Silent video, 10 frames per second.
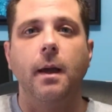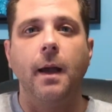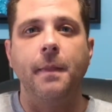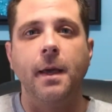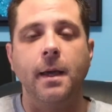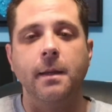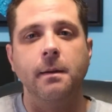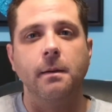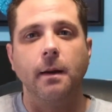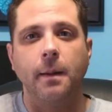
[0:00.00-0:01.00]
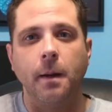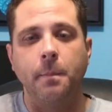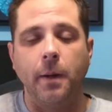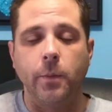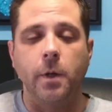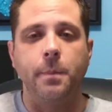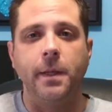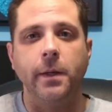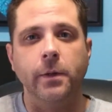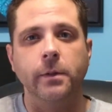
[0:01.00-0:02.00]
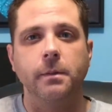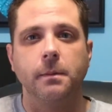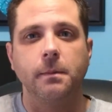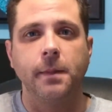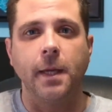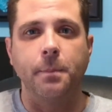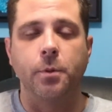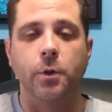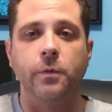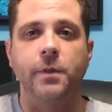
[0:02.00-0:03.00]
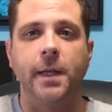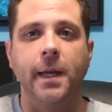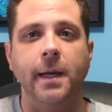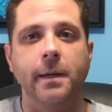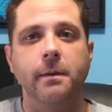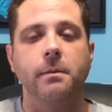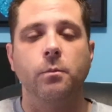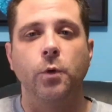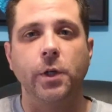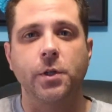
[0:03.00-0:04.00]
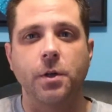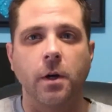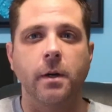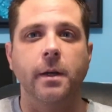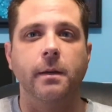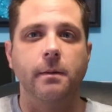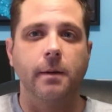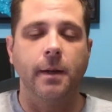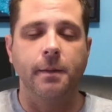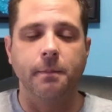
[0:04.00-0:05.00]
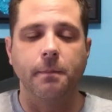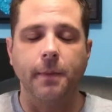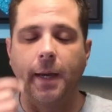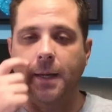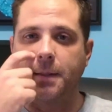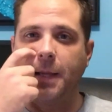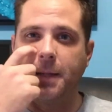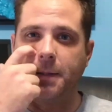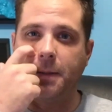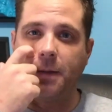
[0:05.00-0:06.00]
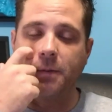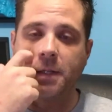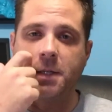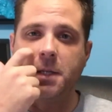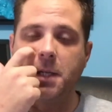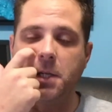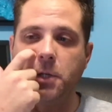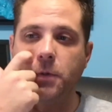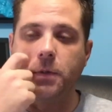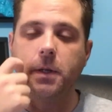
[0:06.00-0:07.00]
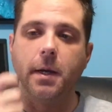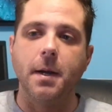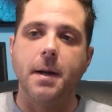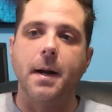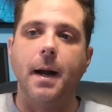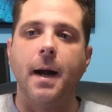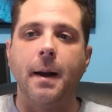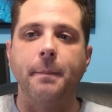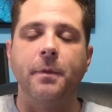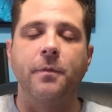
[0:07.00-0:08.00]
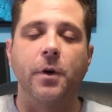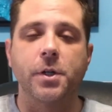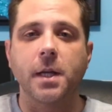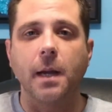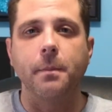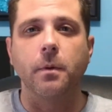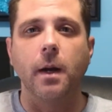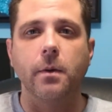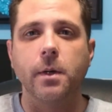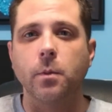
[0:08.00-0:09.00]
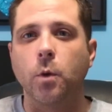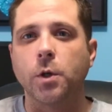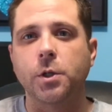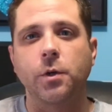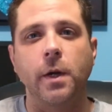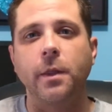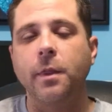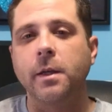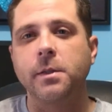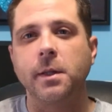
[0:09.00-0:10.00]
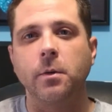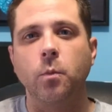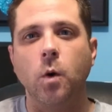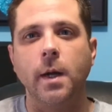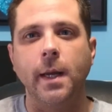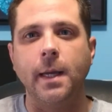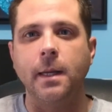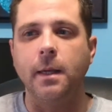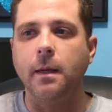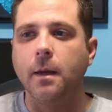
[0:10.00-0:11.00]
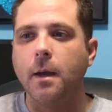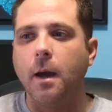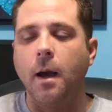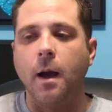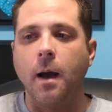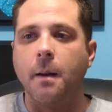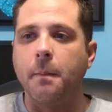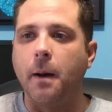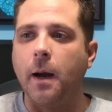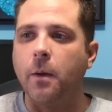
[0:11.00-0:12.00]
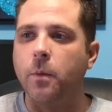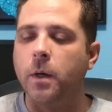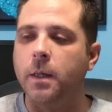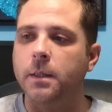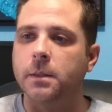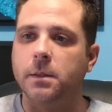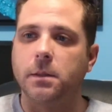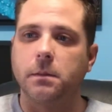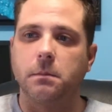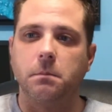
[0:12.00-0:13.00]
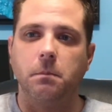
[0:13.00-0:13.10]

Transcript: and then I would appeal, get approved again, restart it, and that continued. The first time around, it worked great. Things did a 180. I was